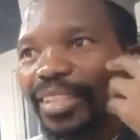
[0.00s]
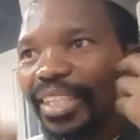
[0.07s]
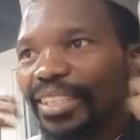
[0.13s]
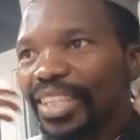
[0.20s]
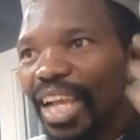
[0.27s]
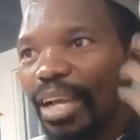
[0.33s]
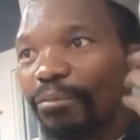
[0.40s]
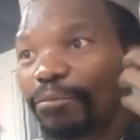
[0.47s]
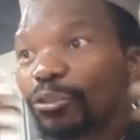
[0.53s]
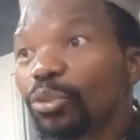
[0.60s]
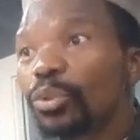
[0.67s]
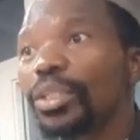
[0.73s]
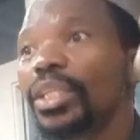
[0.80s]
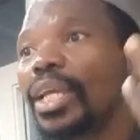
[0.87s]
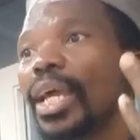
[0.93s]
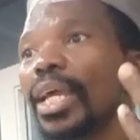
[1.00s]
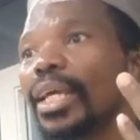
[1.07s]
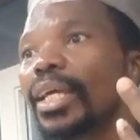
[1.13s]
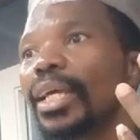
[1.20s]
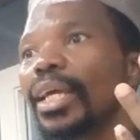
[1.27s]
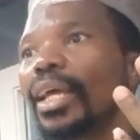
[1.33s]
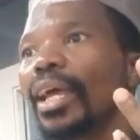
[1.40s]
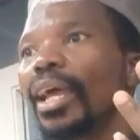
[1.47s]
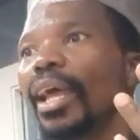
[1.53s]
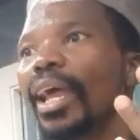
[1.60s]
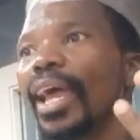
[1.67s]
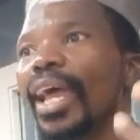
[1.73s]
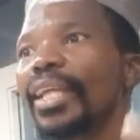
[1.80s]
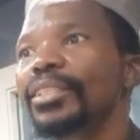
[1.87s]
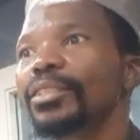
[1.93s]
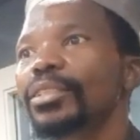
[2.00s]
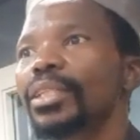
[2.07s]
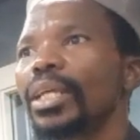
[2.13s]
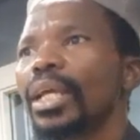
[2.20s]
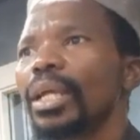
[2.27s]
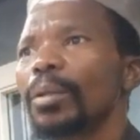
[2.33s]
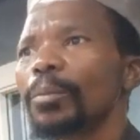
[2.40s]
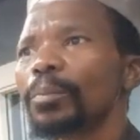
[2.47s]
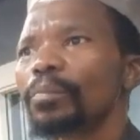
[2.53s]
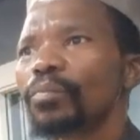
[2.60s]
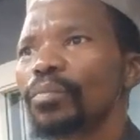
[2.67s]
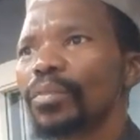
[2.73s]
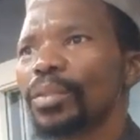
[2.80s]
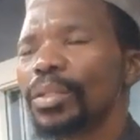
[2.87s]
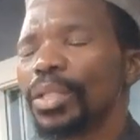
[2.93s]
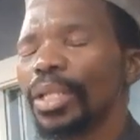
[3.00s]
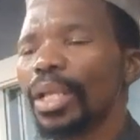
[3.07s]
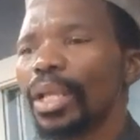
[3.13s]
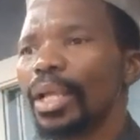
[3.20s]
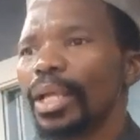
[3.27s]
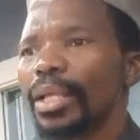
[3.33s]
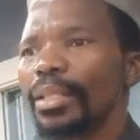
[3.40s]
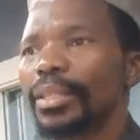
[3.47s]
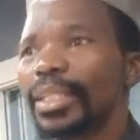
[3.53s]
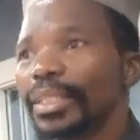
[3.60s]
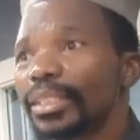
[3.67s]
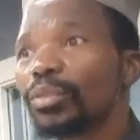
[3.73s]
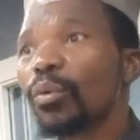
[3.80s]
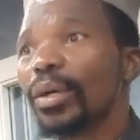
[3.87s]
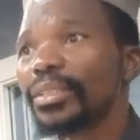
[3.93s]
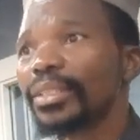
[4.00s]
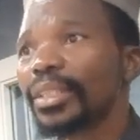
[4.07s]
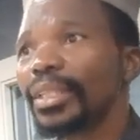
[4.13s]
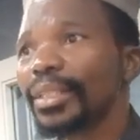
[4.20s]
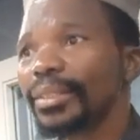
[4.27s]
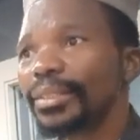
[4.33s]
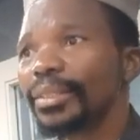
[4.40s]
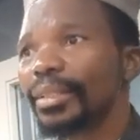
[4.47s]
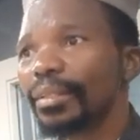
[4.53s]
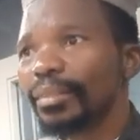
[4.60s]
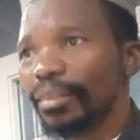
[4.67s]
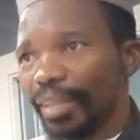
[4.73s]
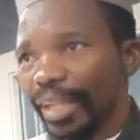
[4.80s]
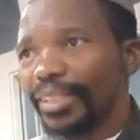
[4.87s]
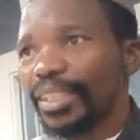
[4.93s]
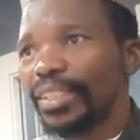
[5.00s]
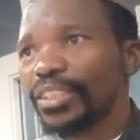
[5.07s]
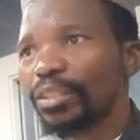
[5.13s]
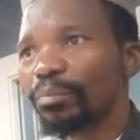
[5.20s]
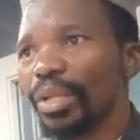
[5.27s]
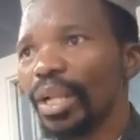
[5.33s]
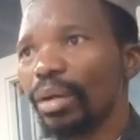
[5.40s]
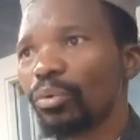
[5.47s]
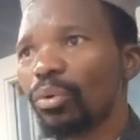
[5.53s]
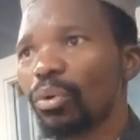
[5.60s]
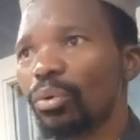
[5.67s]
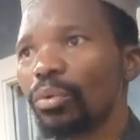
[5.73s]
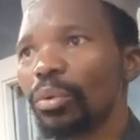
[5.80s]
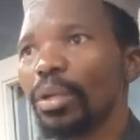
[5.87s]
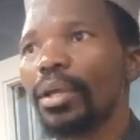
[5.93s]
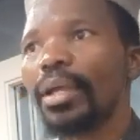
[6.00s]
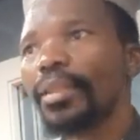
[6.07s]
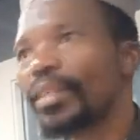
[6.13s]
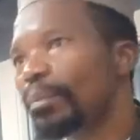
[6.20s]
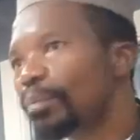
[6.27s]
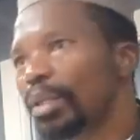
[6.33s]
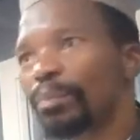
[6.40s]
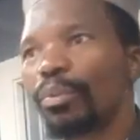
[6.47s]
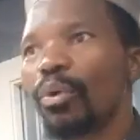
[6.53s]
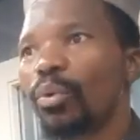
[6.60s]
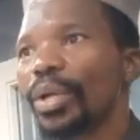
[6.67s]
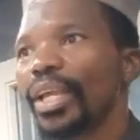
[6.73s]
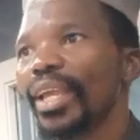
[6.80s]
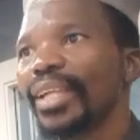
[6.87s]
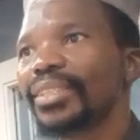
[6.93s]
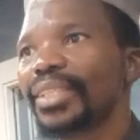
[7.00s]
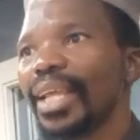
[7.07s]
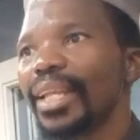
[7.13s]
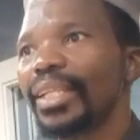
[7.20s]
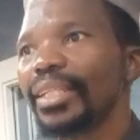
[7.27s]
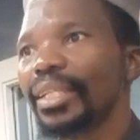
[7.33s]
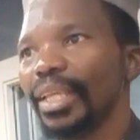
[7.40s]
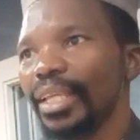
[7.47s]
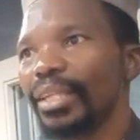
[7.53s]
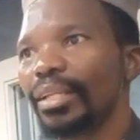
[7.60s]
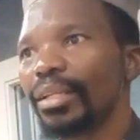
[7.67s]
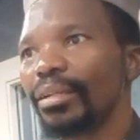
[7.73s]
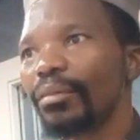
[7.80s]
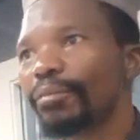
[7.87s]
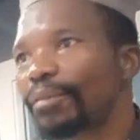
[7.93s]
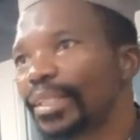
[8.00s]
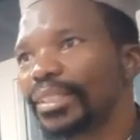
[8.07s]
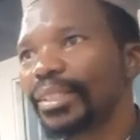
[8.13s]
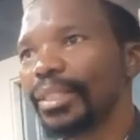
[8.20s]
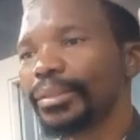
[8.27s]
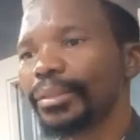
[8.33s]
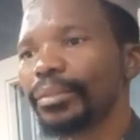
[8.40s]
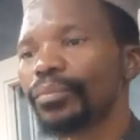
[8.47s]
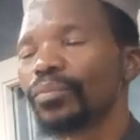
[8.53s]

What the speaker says: deaf to hear. And this was his greatest miracle. The people were excelling in physics.